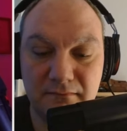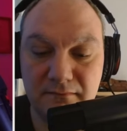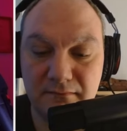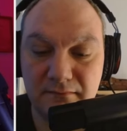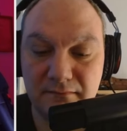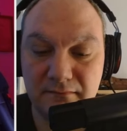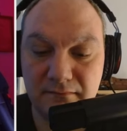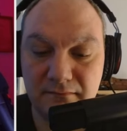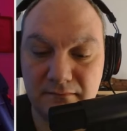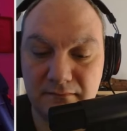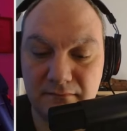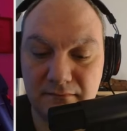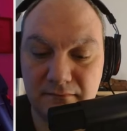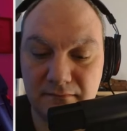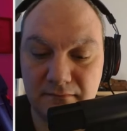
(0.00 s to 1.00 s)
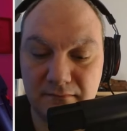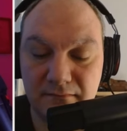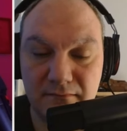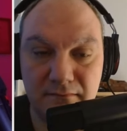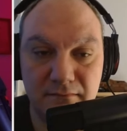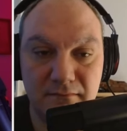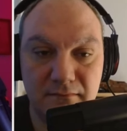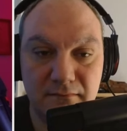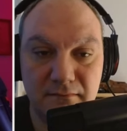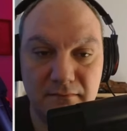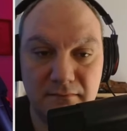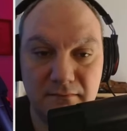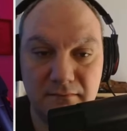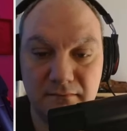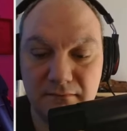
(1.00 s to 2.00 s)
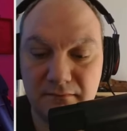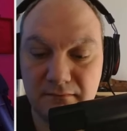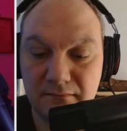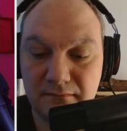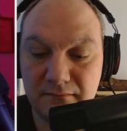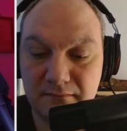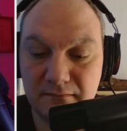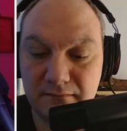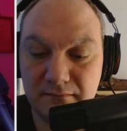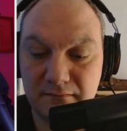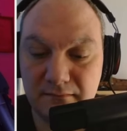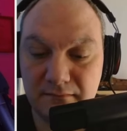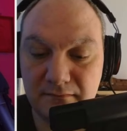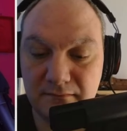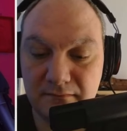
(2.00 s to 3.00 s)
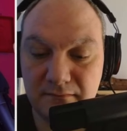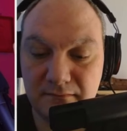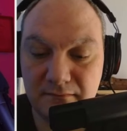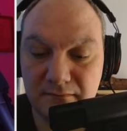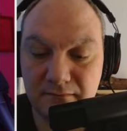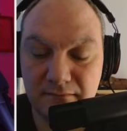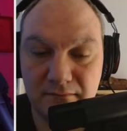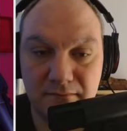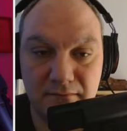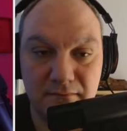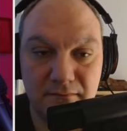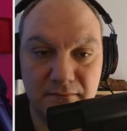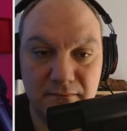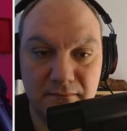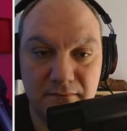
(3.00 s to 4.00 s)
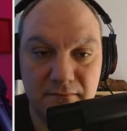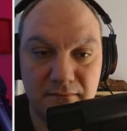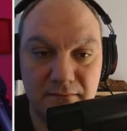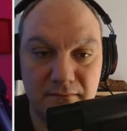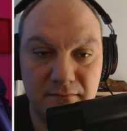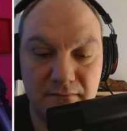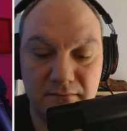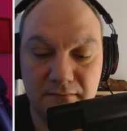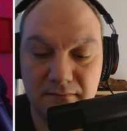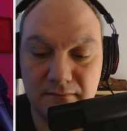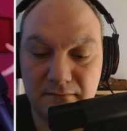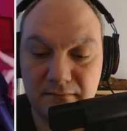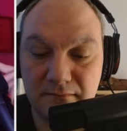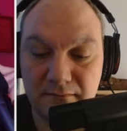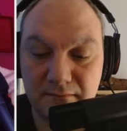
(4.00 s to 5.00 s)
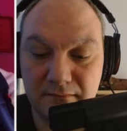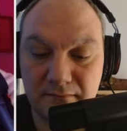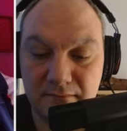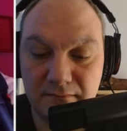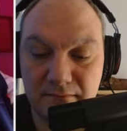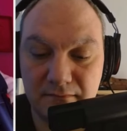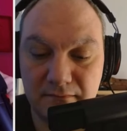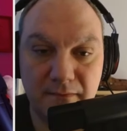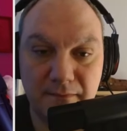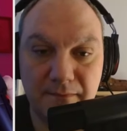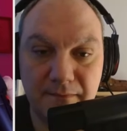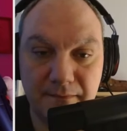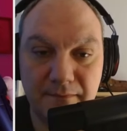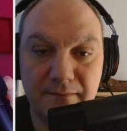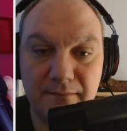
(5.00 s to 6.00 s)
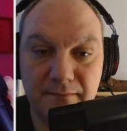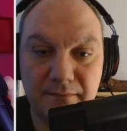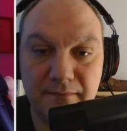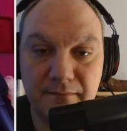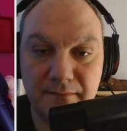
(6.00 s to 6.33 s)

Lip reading: No words are spoken by the person on screen.